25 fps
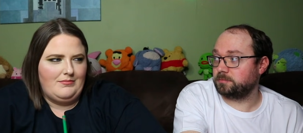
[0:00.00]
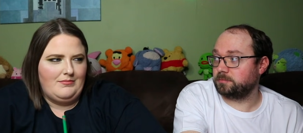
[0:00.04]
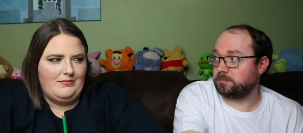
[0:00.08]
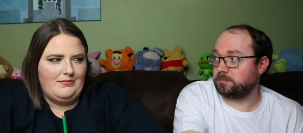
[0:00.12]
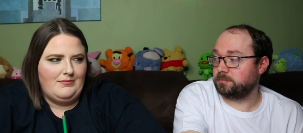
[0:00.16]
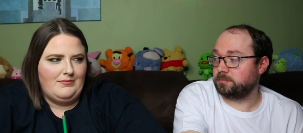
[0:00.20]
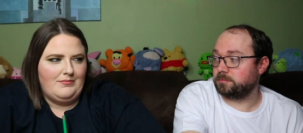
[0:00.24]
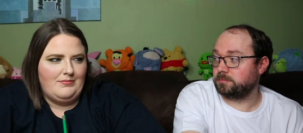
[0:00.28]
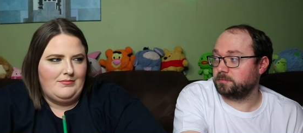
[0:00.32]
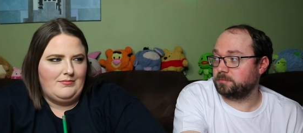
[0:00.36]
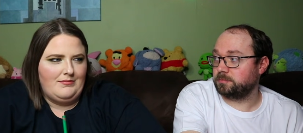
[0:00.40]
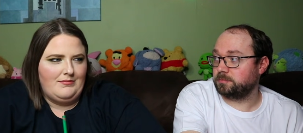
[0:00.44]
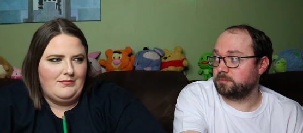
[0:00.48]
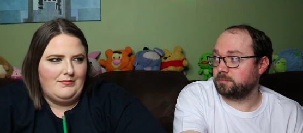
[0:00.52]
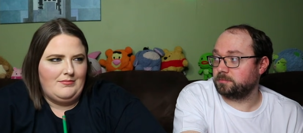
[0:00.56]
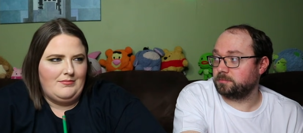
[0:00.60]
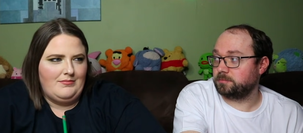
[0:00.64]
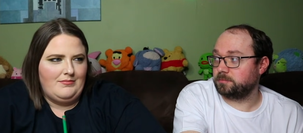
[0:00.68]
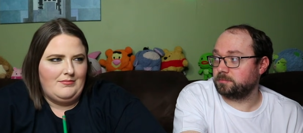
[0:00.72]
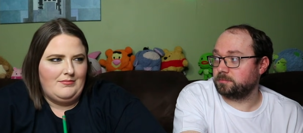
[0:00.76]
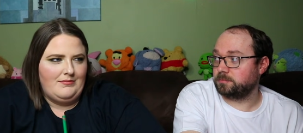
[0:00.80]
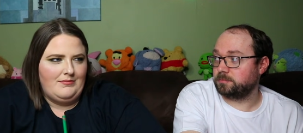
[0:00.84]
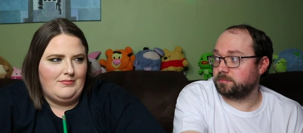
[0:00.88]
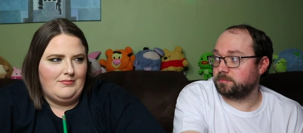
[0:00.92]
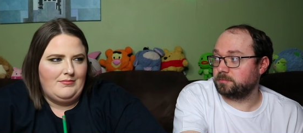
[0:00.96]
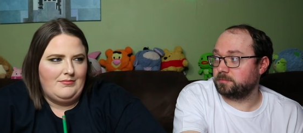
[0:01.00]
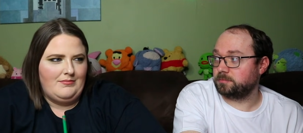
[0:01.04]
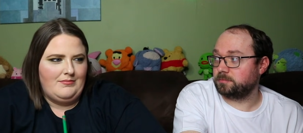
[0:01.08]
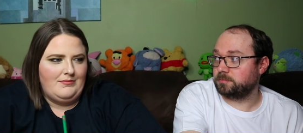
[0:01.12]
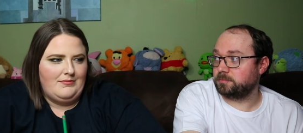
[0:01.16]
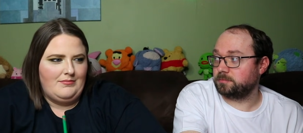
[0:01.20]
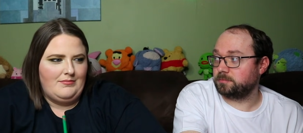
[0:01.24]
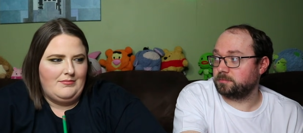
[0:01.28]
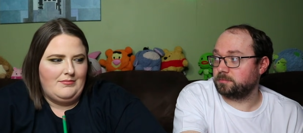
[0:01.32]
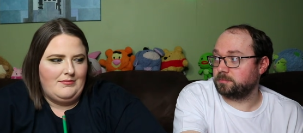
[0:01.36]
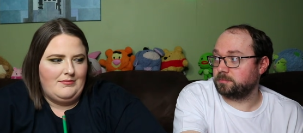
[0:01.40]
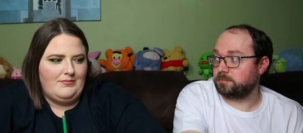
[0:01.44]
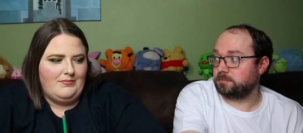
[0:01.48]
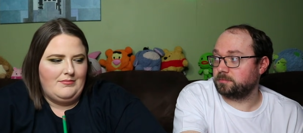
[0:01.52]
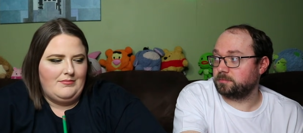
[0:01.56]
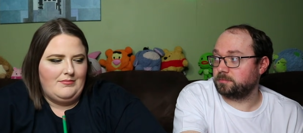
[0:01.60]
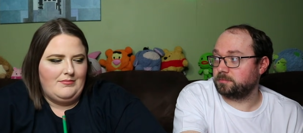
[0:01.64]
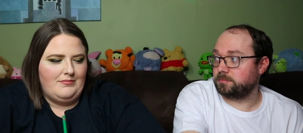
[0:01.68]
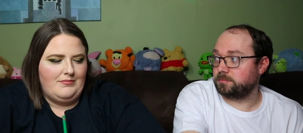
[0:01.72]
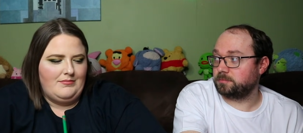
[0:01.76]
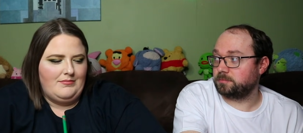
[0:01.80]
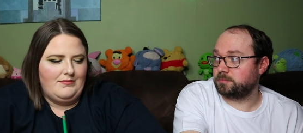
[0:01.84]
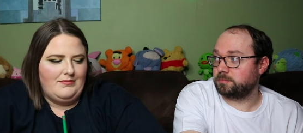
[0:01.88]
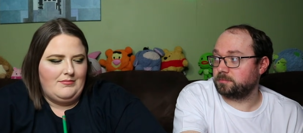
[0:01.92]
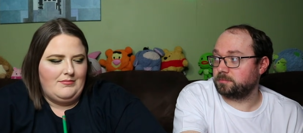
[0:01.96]

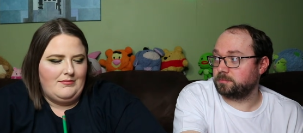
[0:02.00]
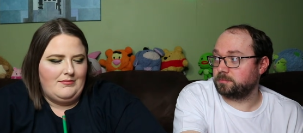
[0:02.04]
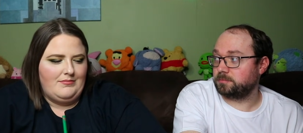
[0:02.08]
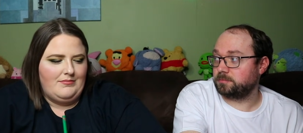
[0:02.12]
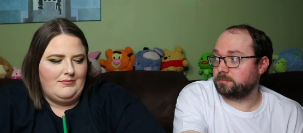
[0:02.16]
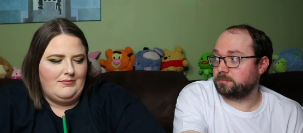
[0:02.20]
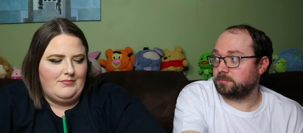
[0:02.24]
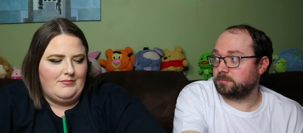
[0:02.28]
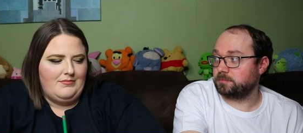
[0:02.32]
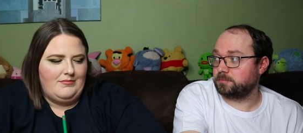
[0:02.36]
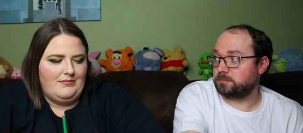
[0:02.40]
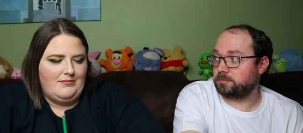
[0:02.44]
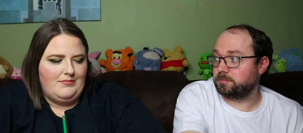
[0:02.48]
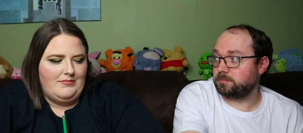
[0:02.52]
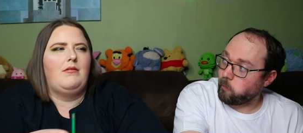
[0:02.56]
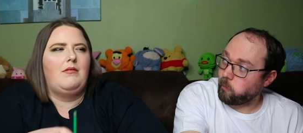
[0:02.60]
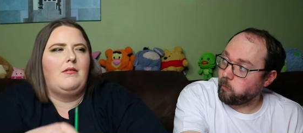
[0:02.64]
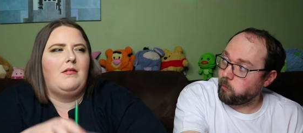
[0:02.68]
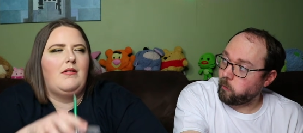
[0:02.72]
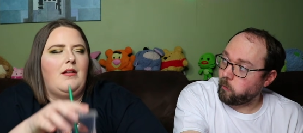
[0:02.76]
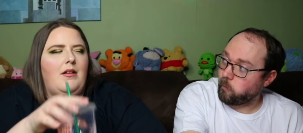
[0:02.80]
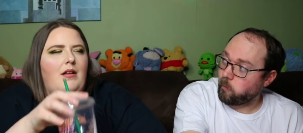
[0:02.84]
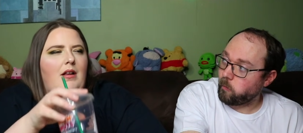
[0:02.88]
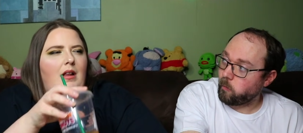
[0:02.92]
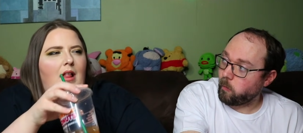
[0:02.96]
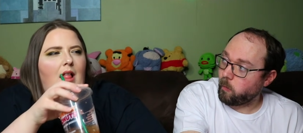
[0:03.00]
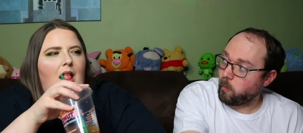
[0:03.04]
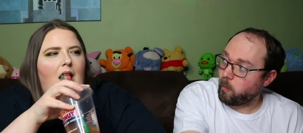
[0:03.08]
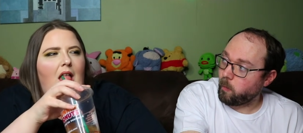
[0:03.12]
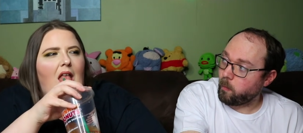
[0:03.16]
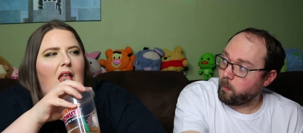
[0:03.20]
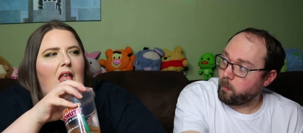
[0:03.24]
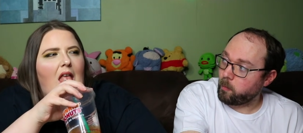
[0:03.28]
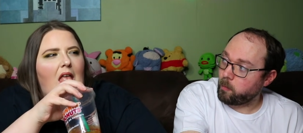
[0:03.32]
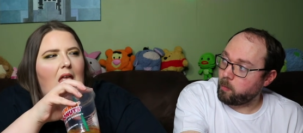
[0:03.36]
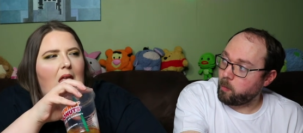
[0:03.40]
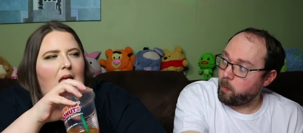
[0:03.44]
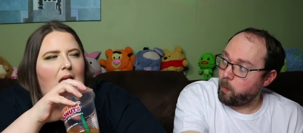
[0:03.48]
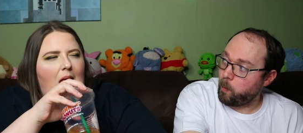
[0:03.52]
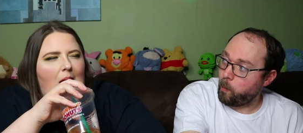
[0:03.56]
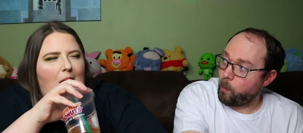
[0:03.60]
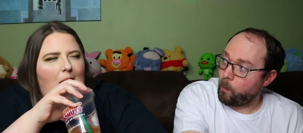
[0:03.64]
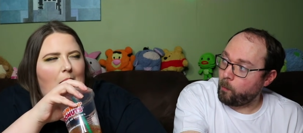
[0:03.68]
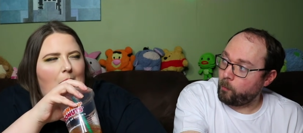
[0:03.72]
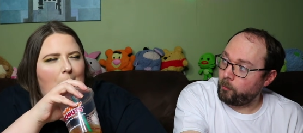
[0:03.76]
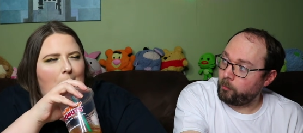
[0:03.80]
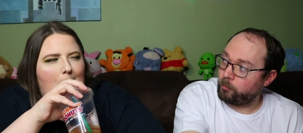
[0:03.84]
Nobody speaks.